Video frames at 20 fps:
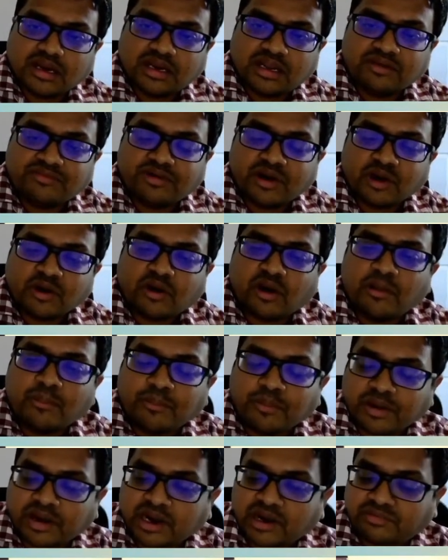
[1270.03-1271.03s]
different
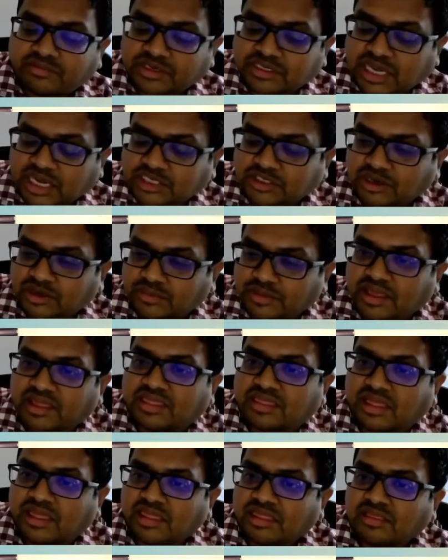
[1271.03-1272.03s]
components which actually make
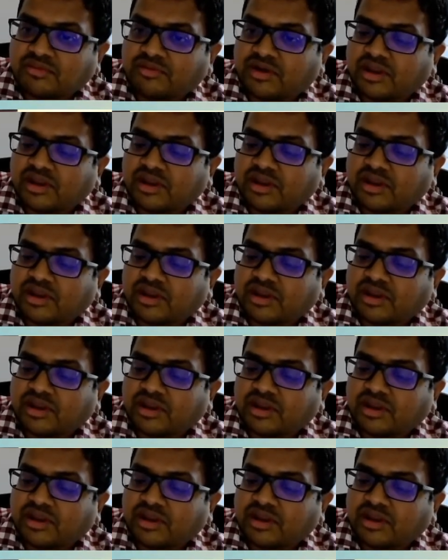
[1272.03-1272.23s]
sense.